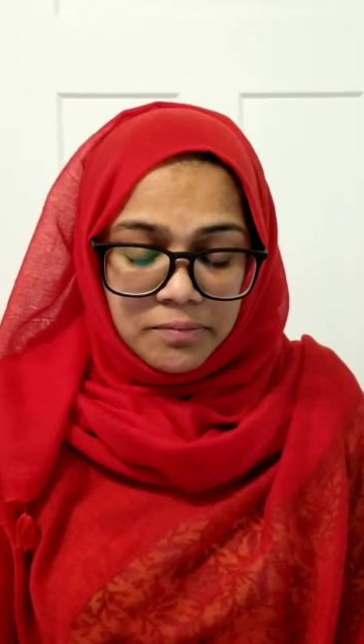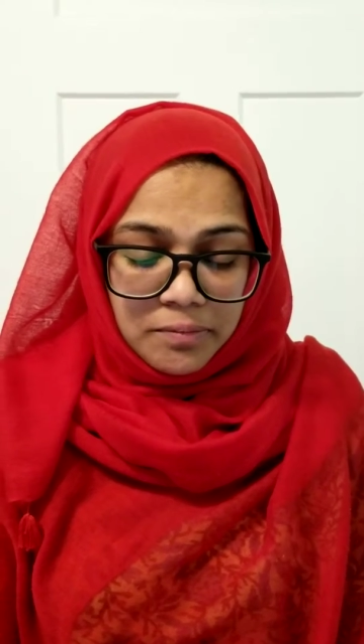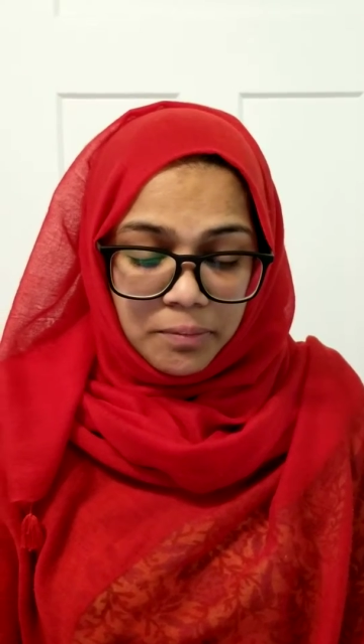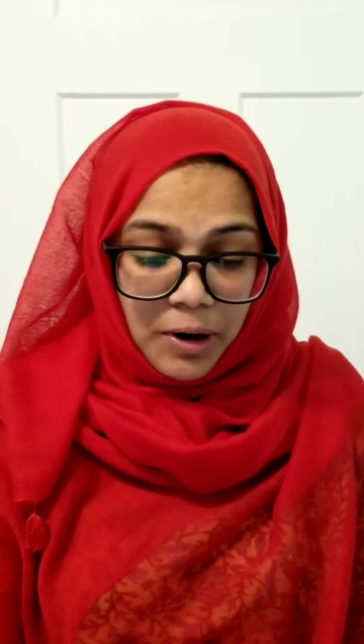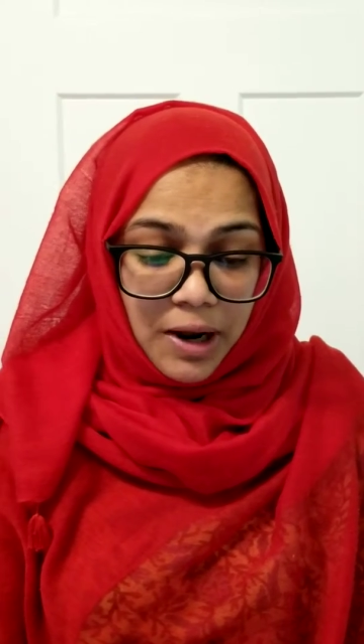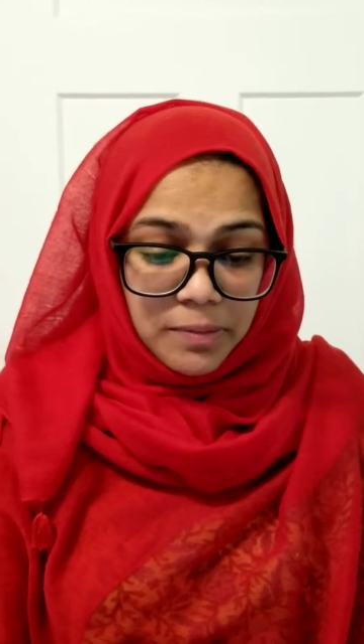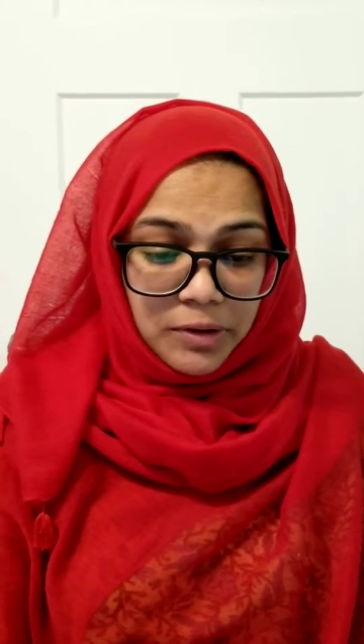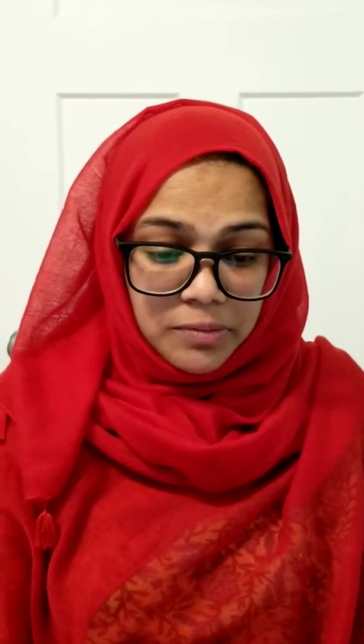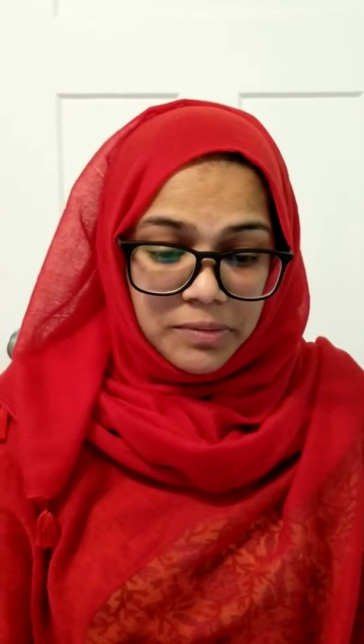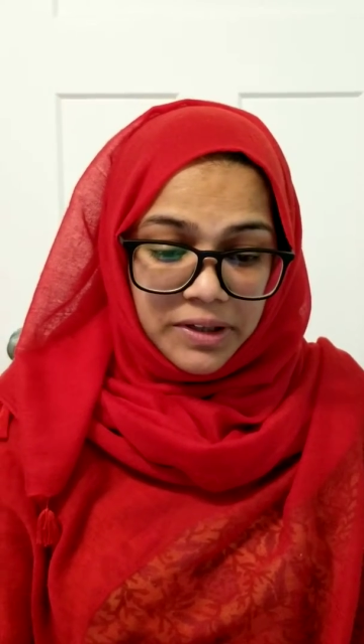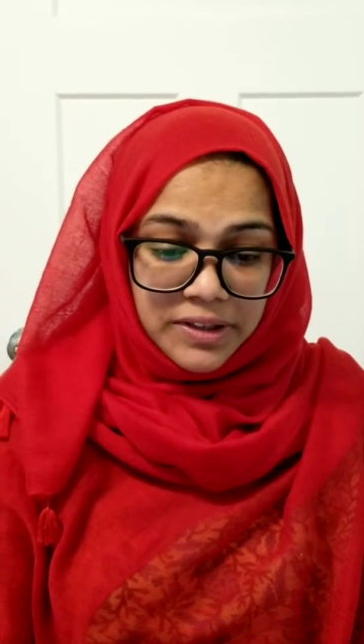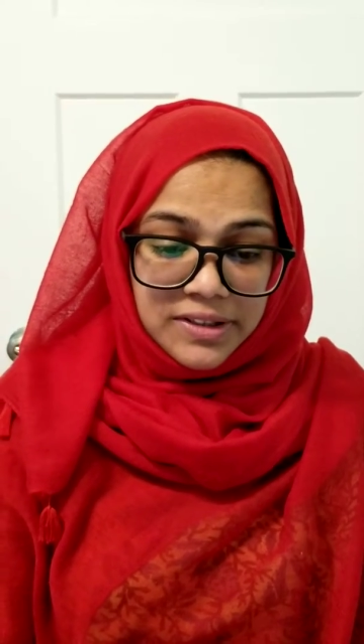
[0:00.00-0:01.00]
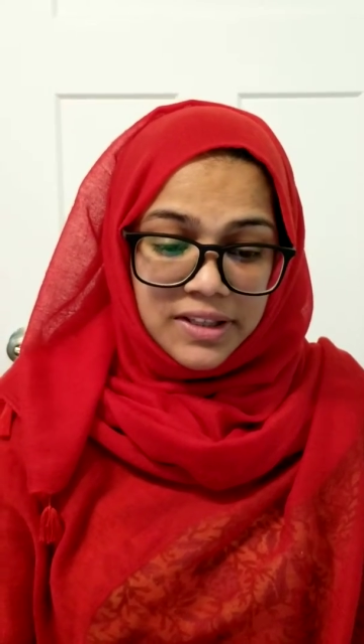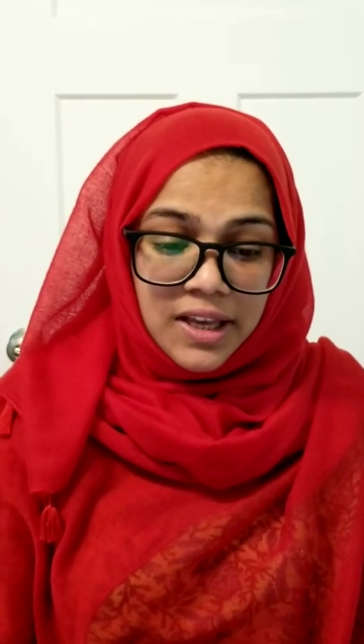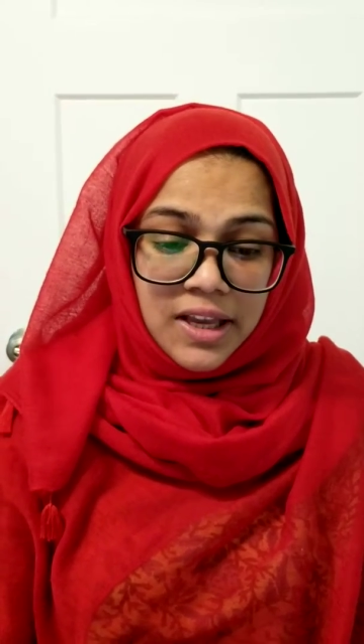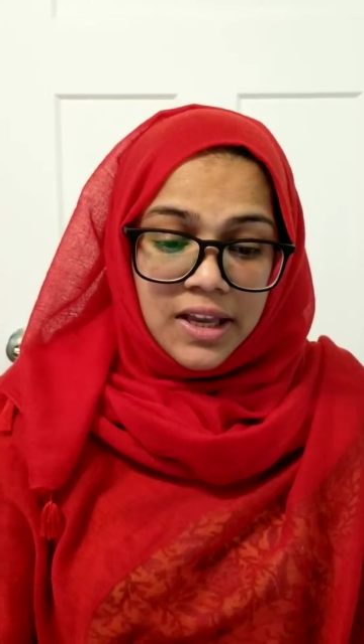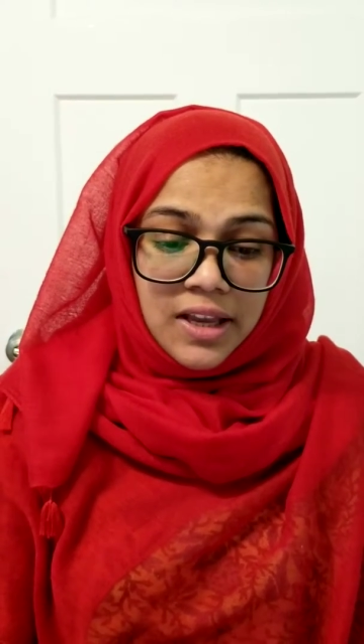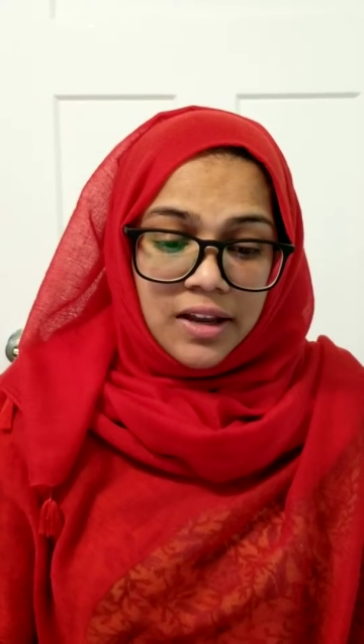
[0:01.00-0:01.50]
problem is
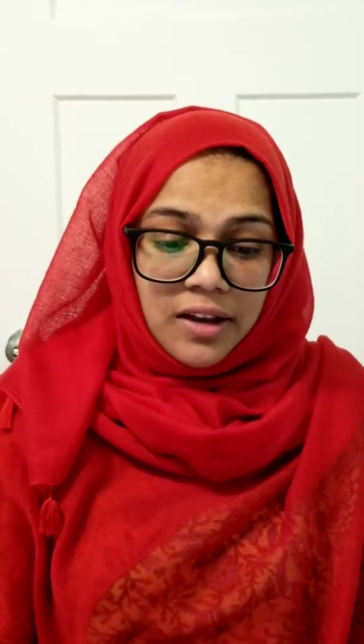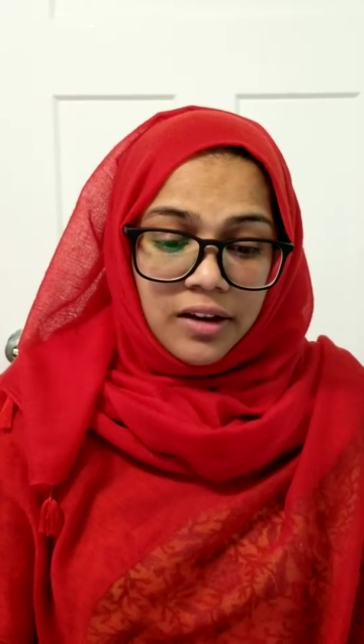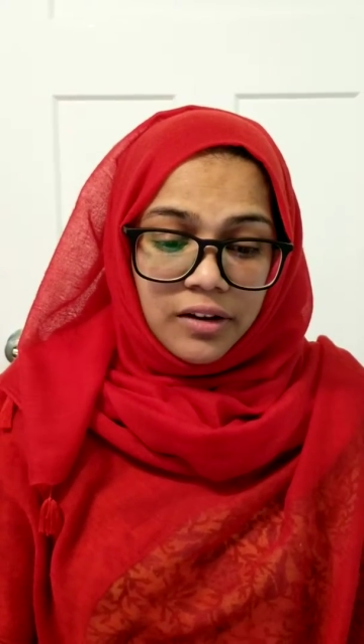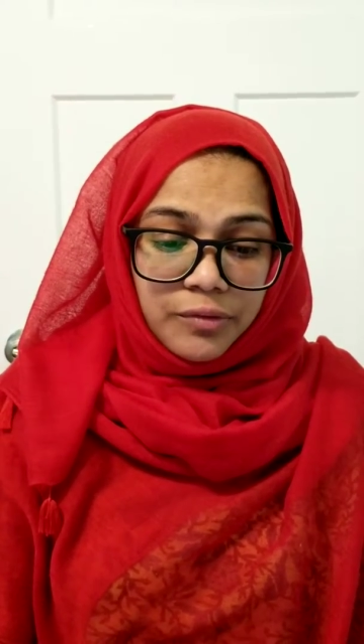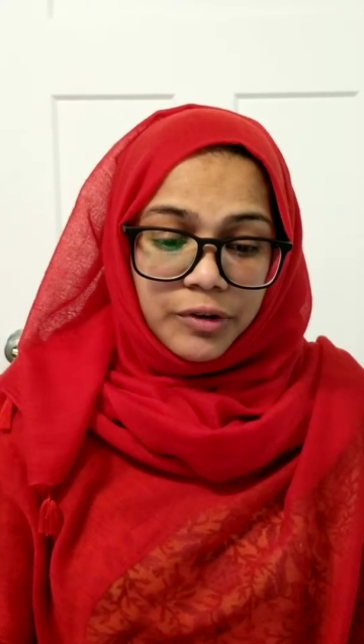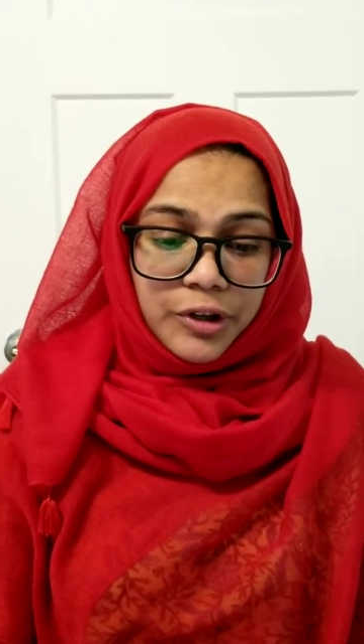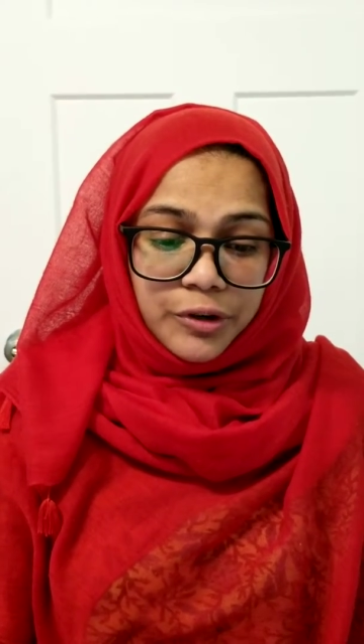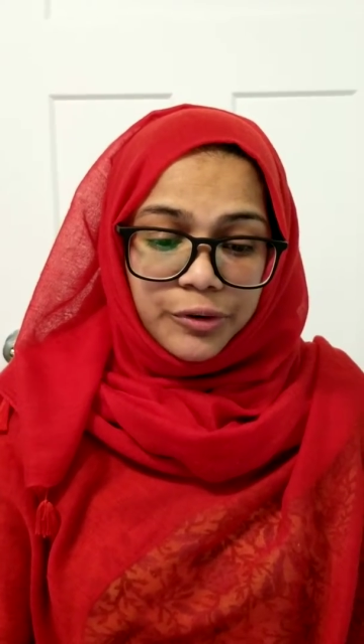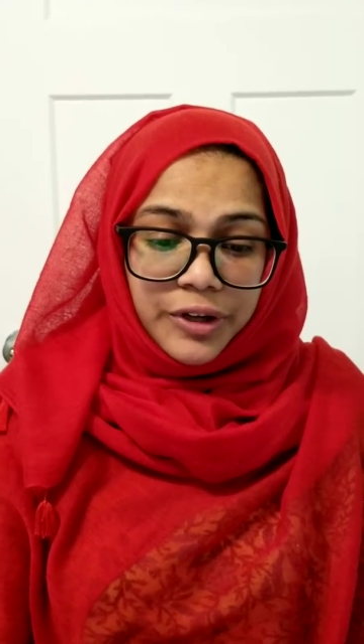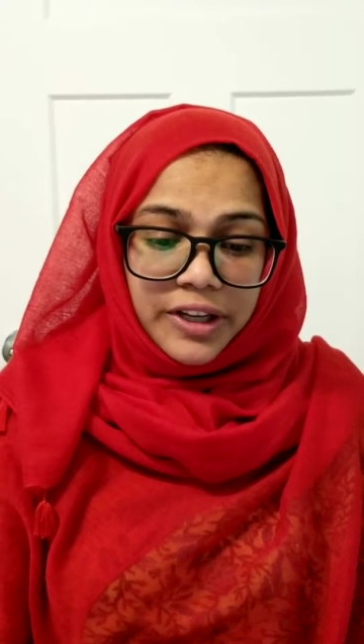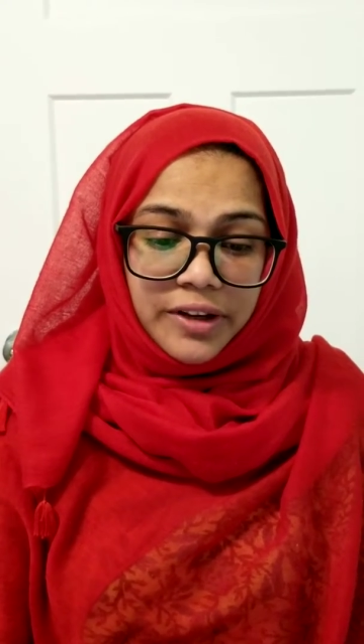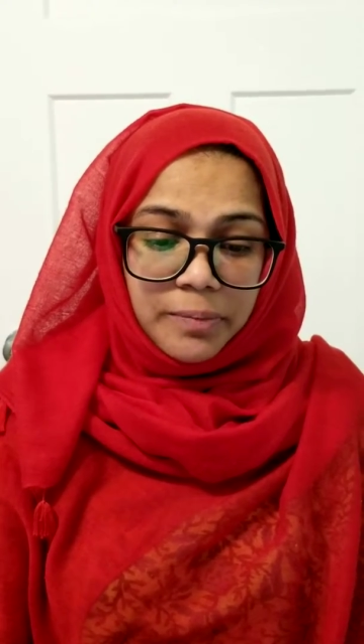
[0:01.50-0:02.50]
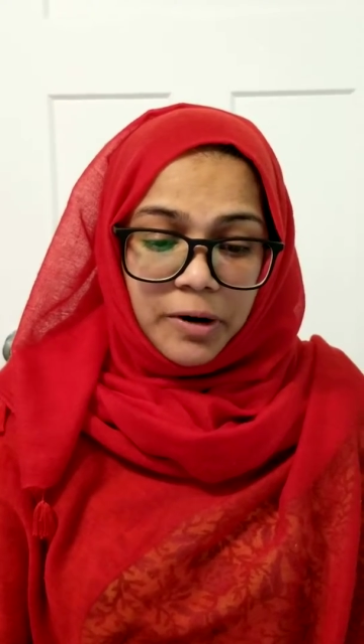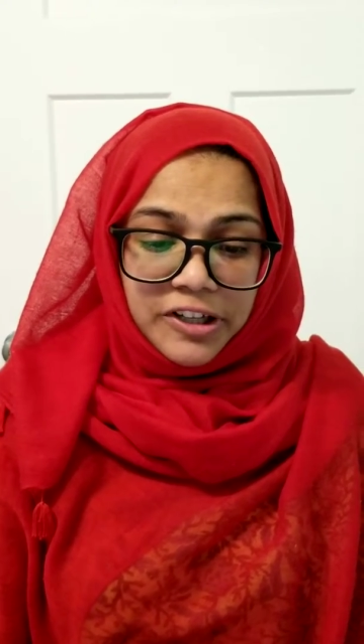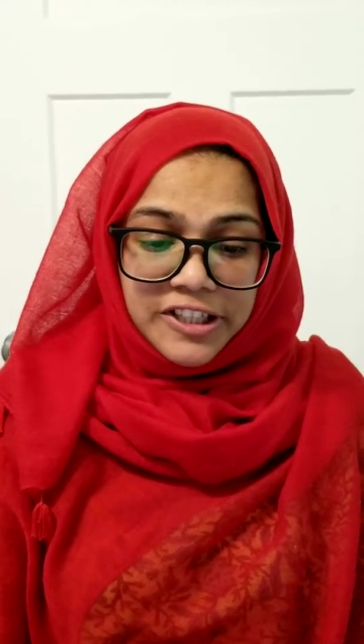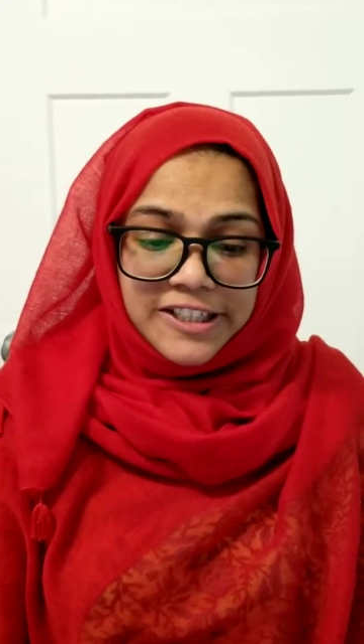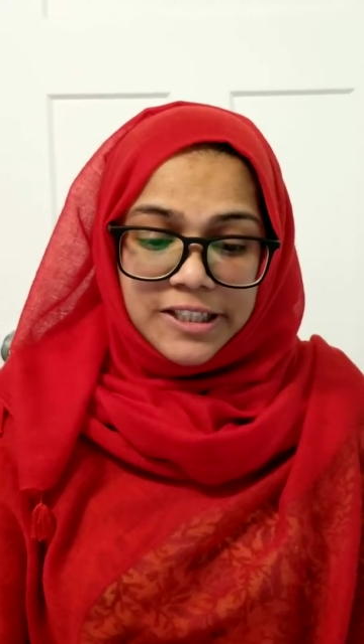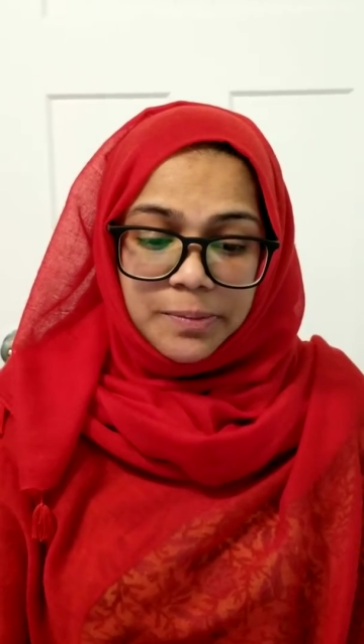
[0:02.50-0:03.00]
recruiting
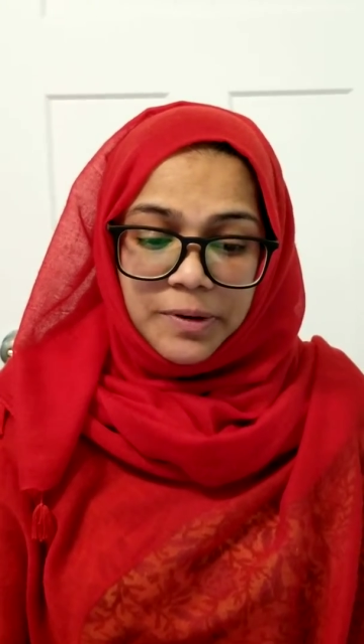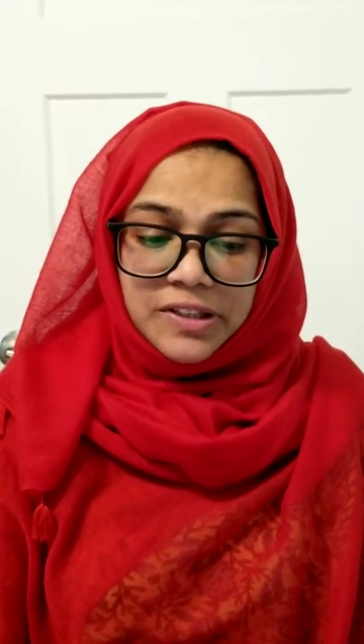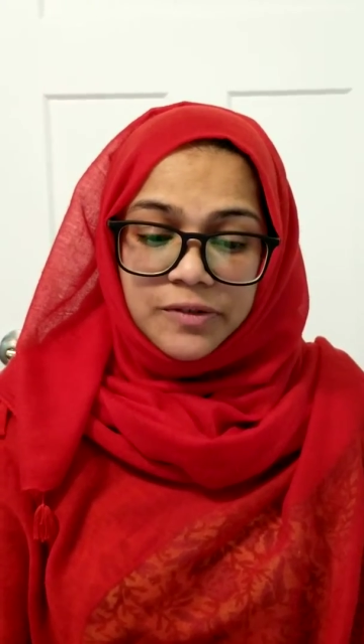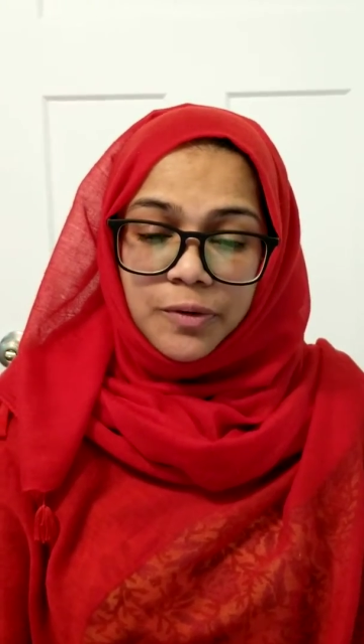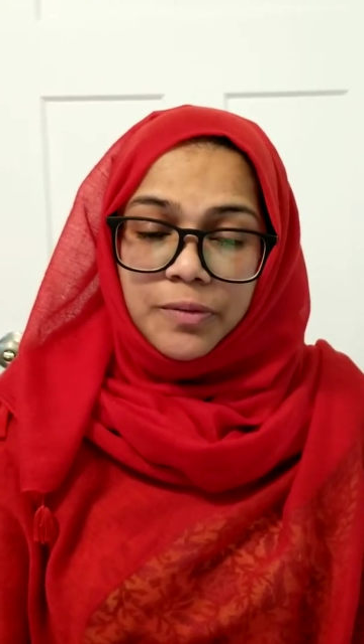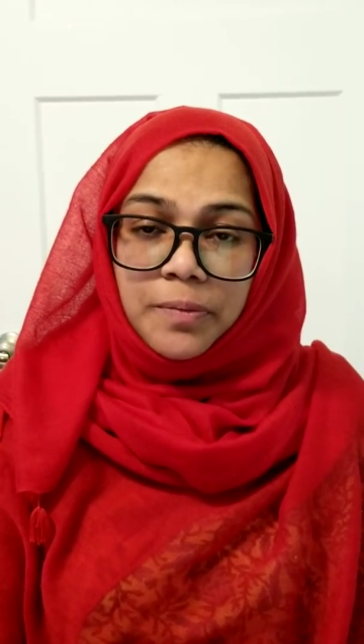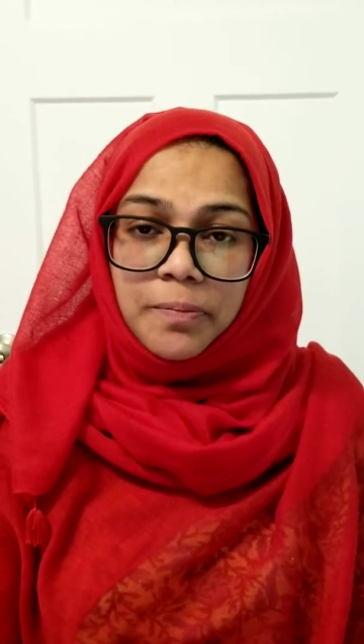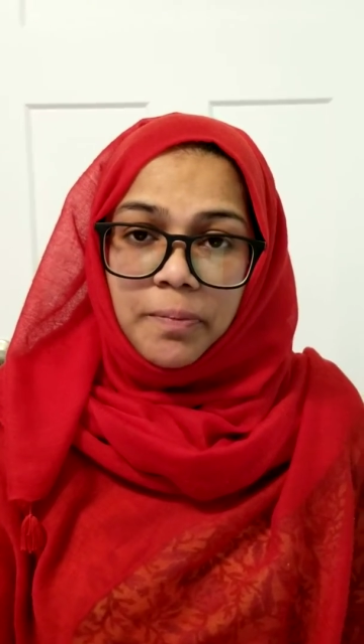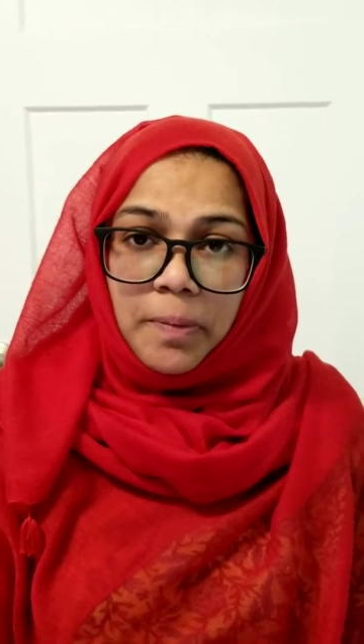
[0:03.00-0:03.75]
participants from the